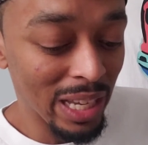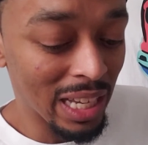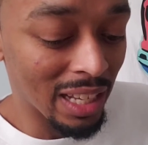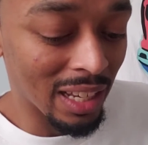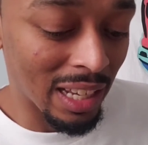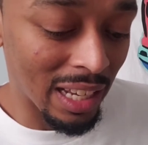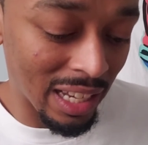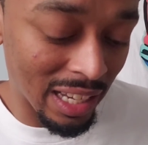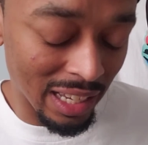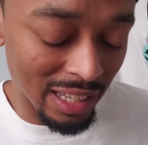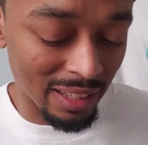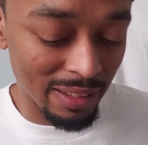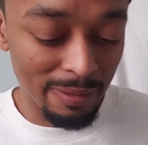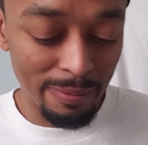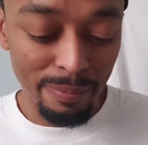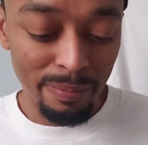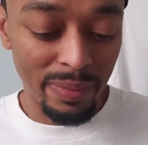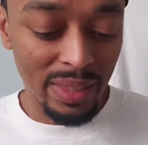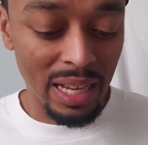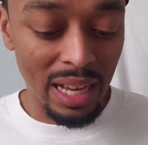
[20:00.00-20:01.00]
And like,
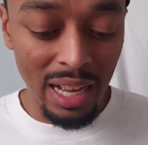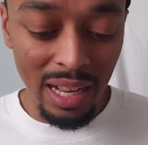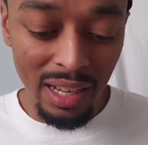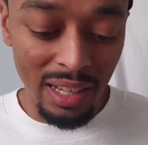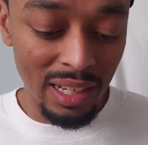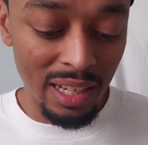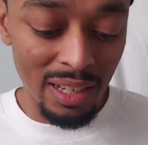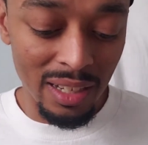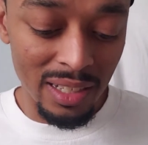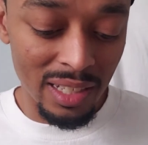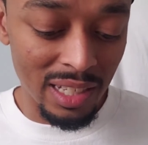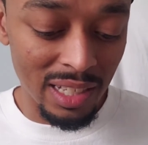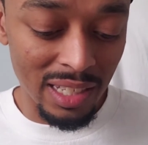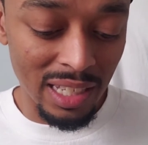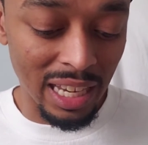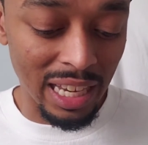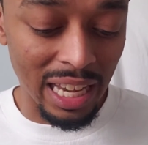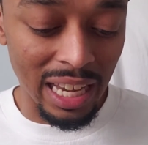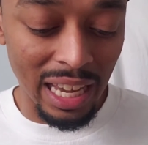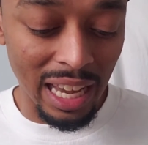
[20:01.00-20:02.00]
I don't know. It's just
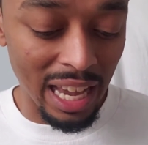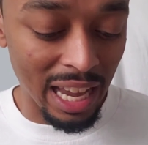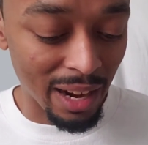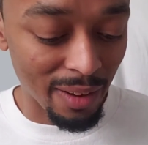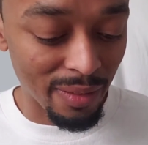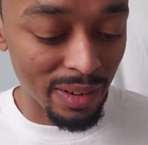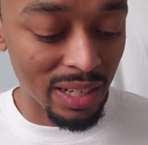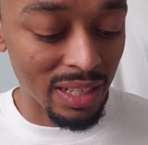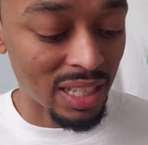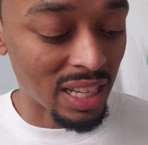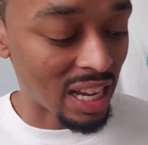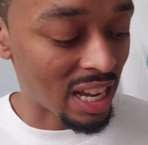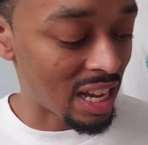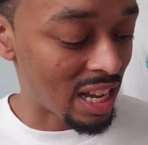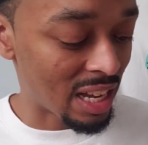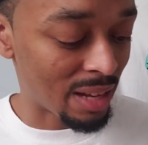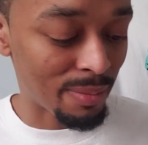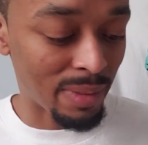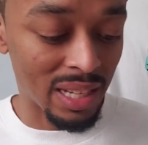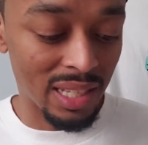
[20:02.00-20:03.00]
like every
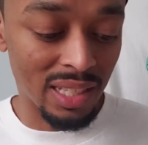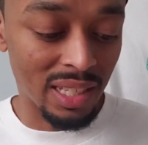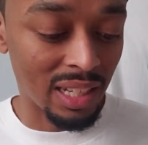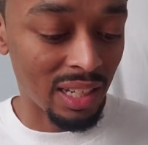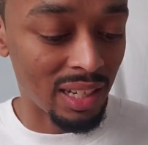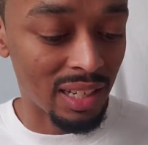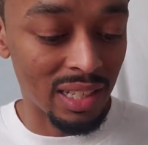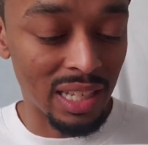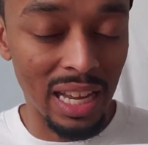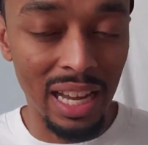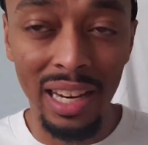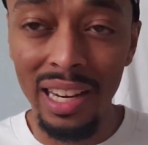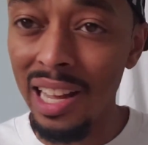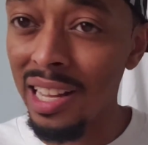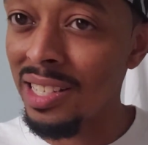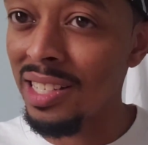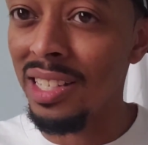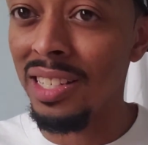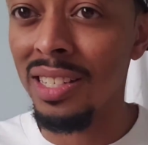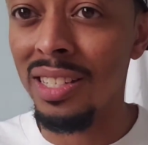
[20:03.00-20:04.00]
time I see this hat,
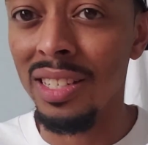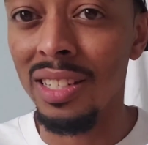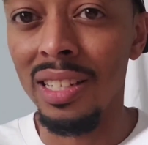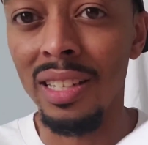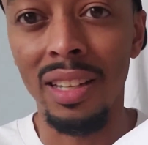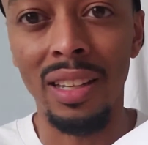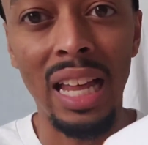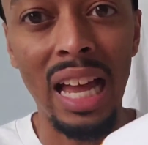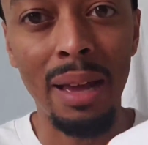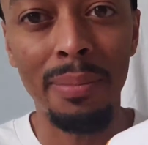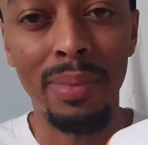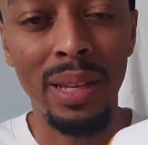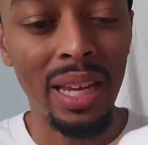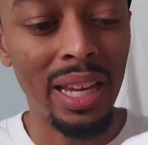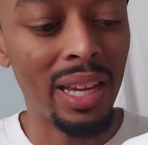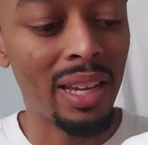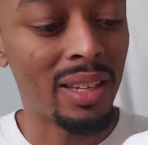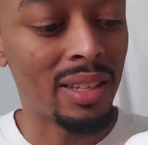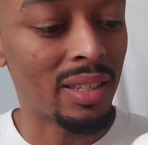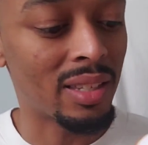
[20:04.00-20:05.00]
that's the lap
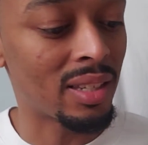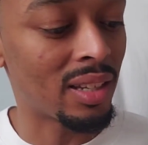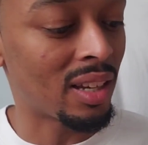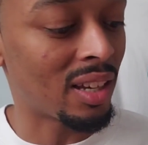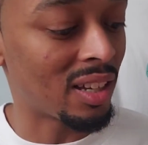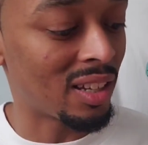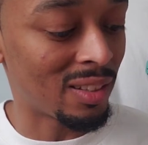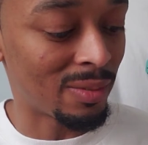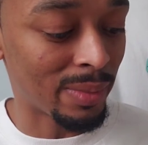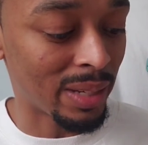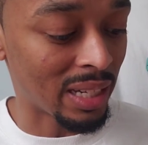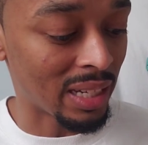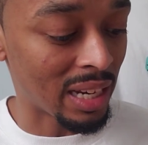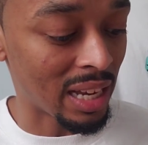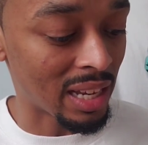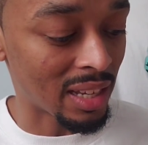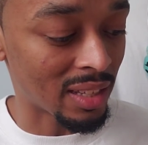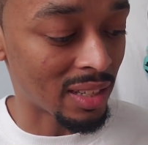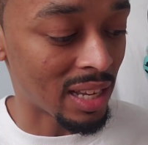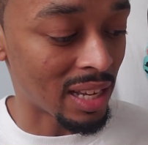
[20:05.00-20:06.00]
dance. Oh man,
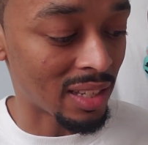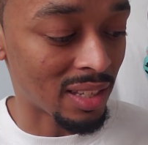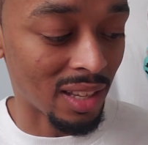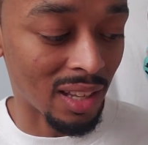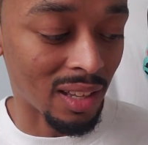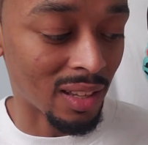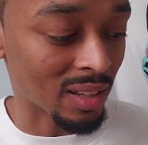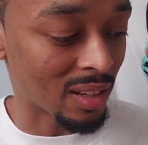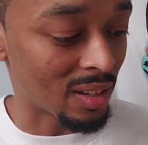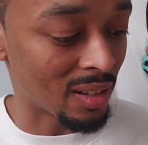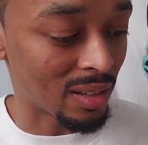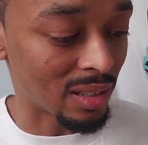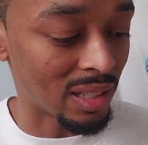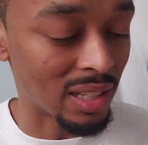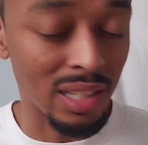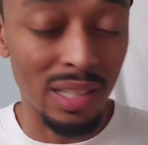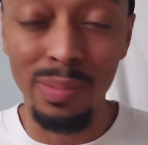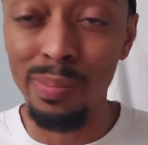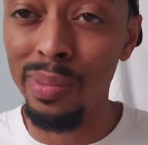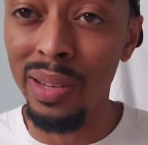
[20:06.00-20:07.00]
that song
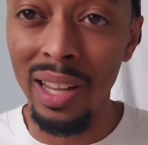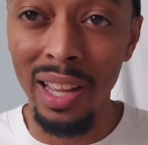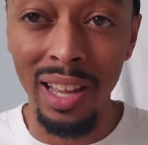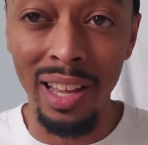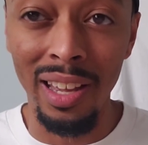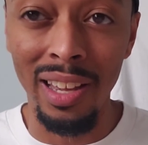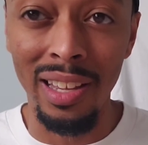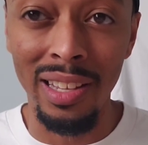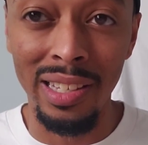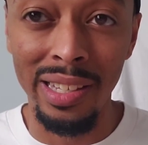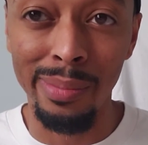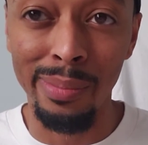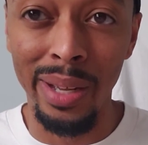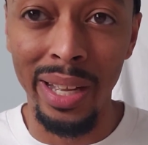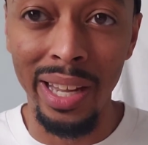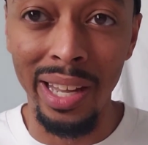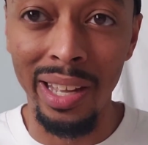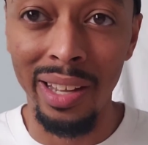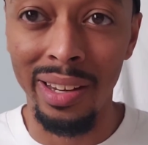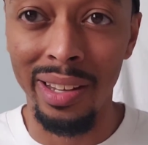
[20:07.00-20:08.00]
just plays in
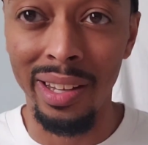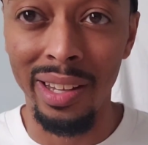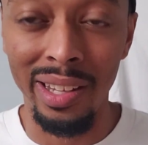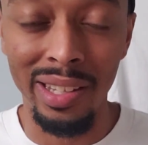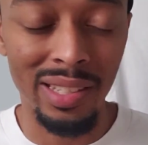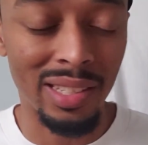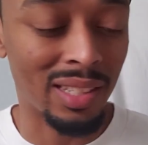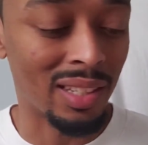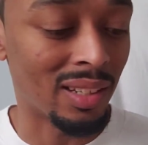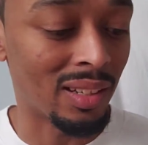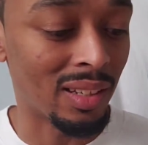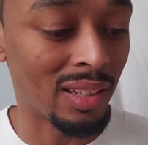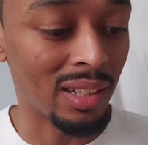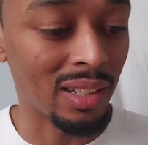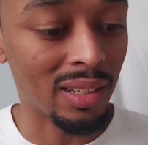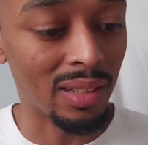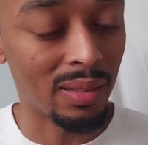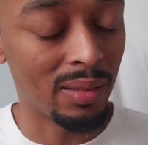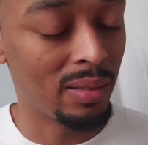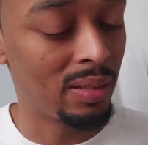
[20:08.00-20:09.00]
my head
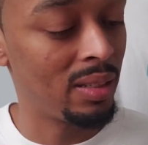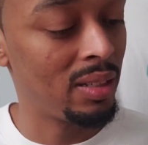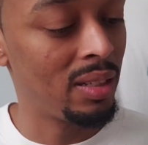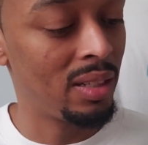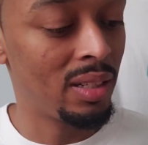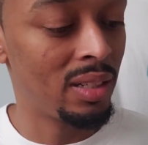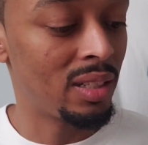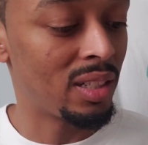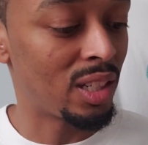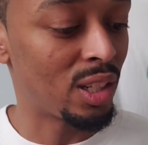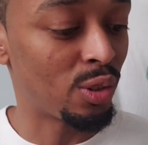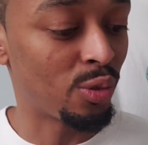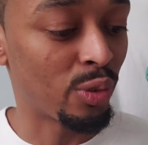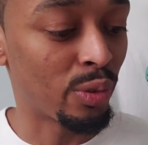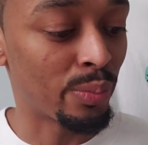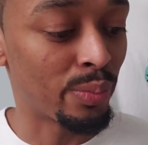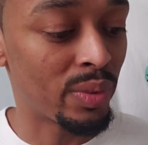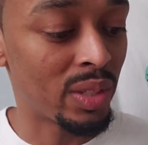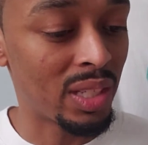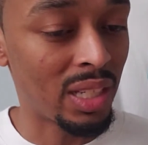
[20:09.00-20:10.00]
instantly, just
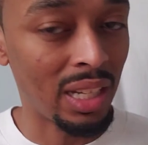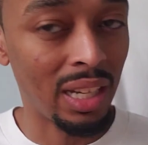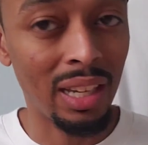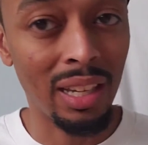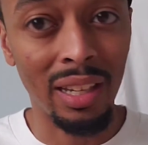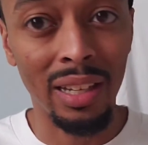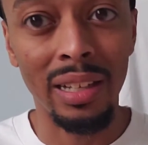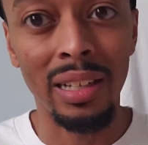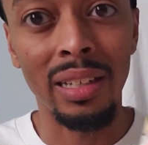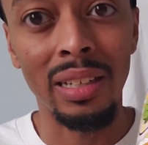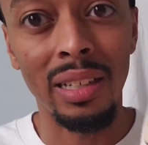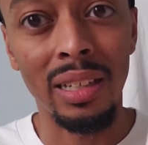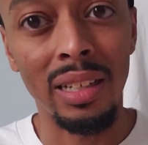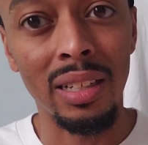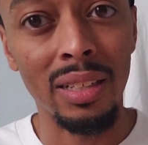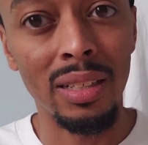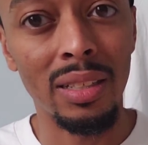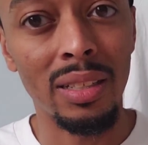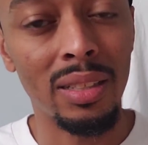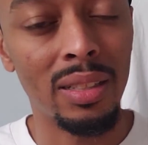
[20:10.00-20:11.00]
from seeing
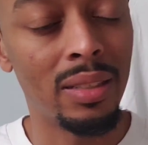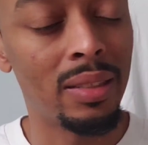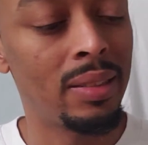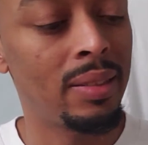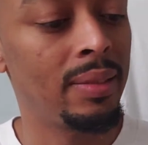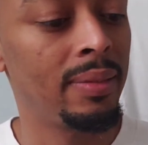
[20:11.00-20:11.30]
this.